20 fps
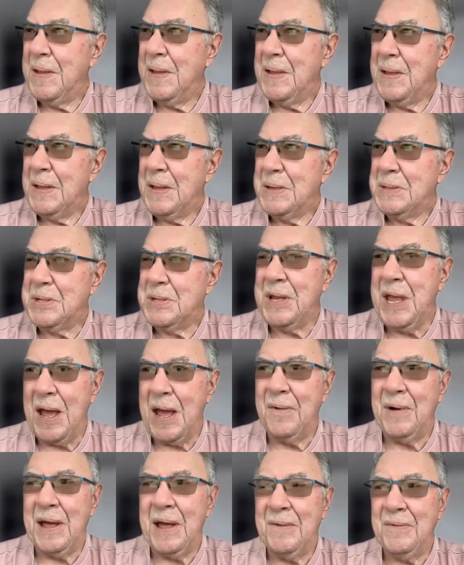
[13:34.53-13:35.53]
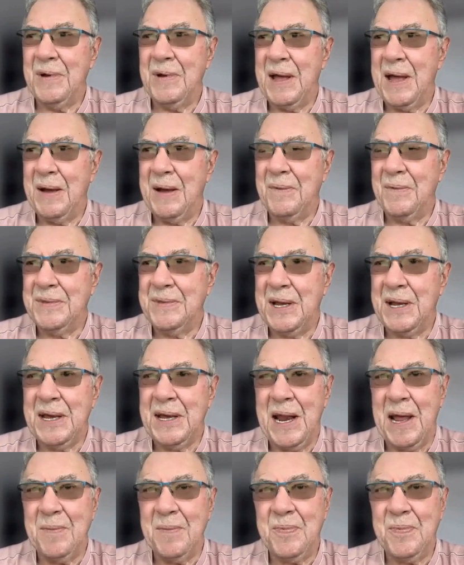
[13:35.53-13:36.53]
so yeah, Doug
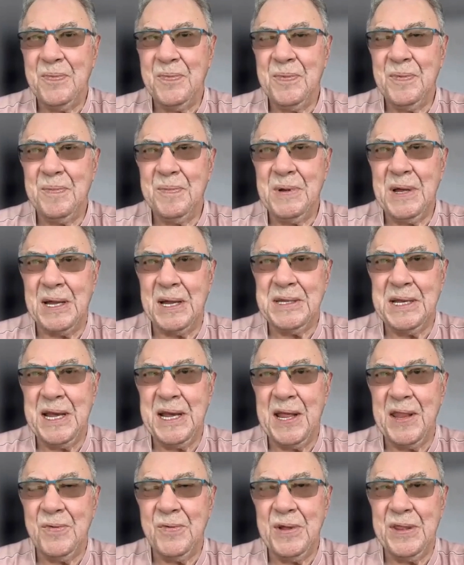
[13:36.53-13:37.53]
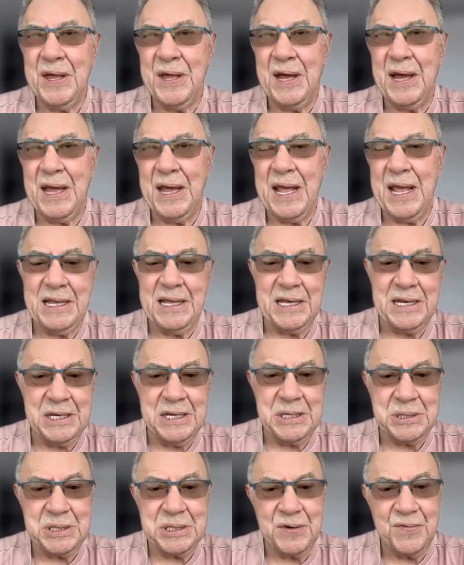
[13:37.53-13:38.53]
and I got together with Elliot
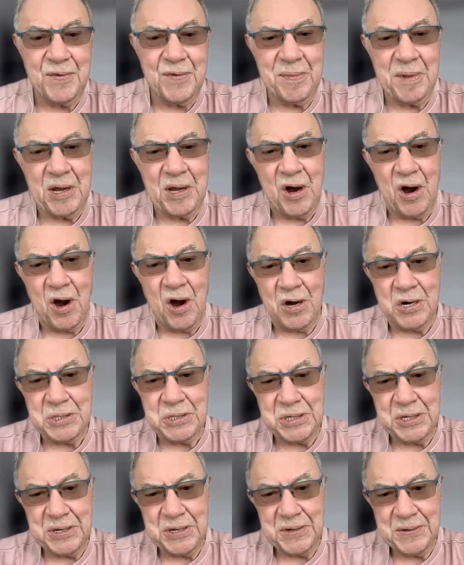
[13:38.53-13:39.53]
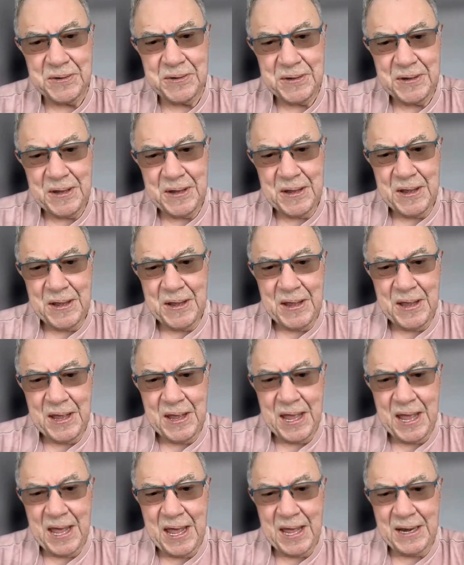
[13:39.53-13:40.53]
Easton from the Cars
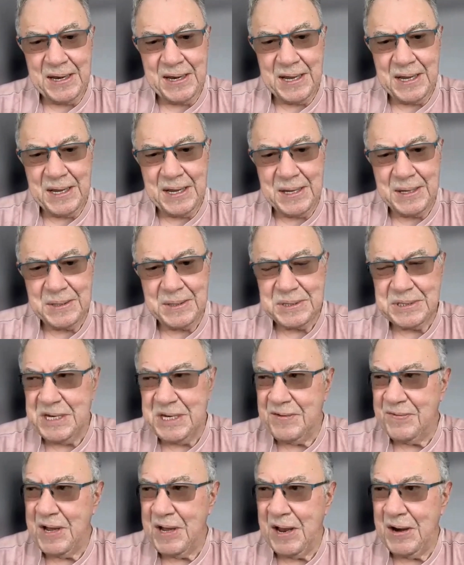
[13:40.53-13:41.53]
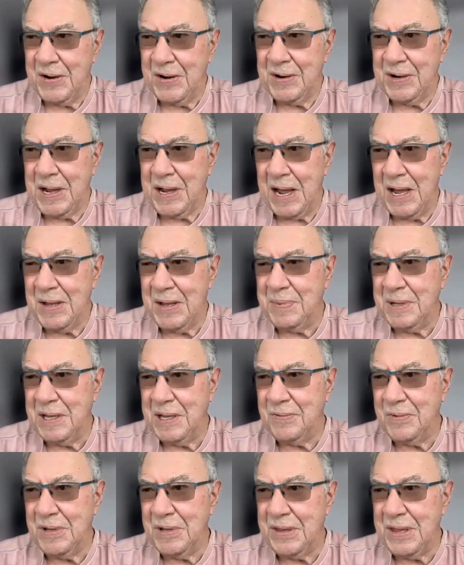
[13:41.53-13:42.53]
and Steve Gunner, a guy who
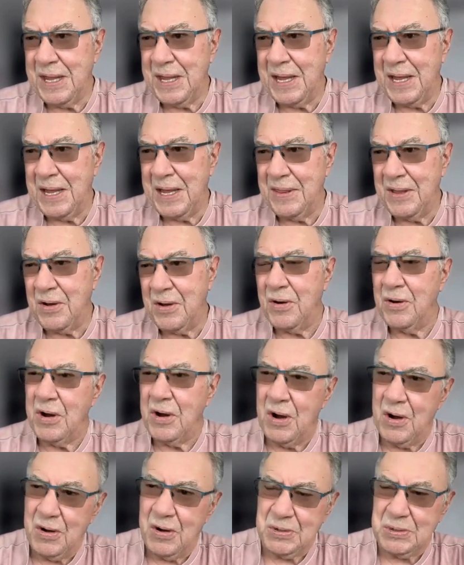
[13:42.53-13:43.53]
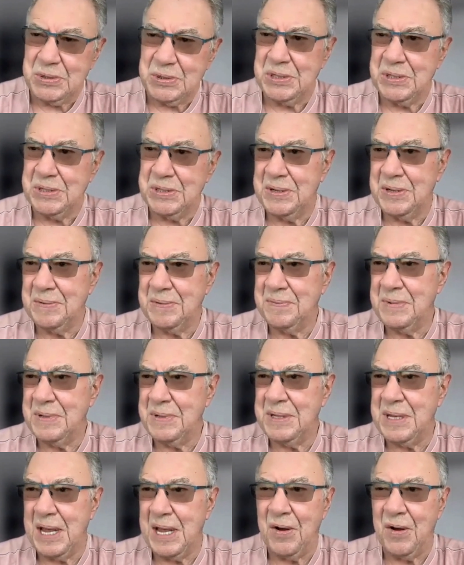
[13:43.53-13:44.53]
played with the Go-Go's and
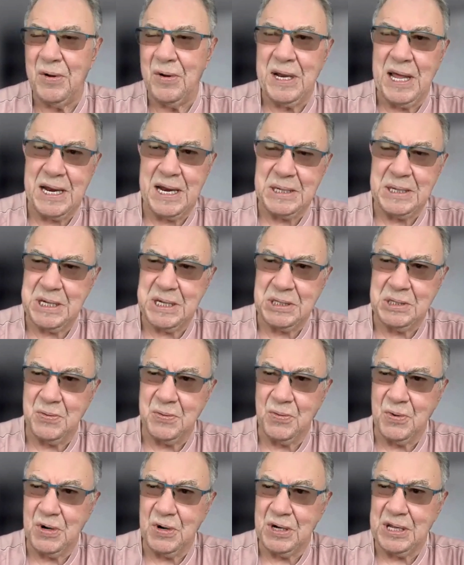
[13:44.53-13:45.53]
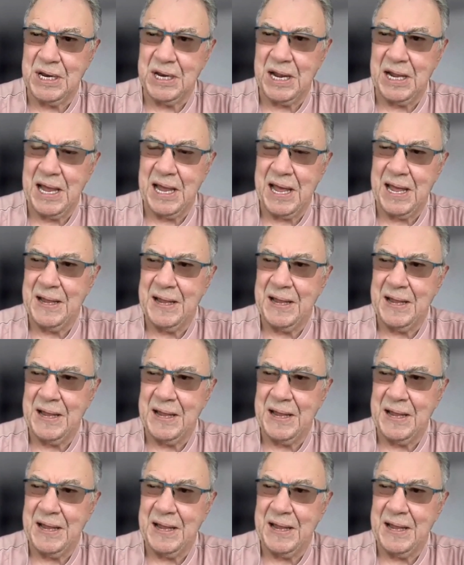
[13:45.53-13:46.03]
done a whole lot of session work in LA.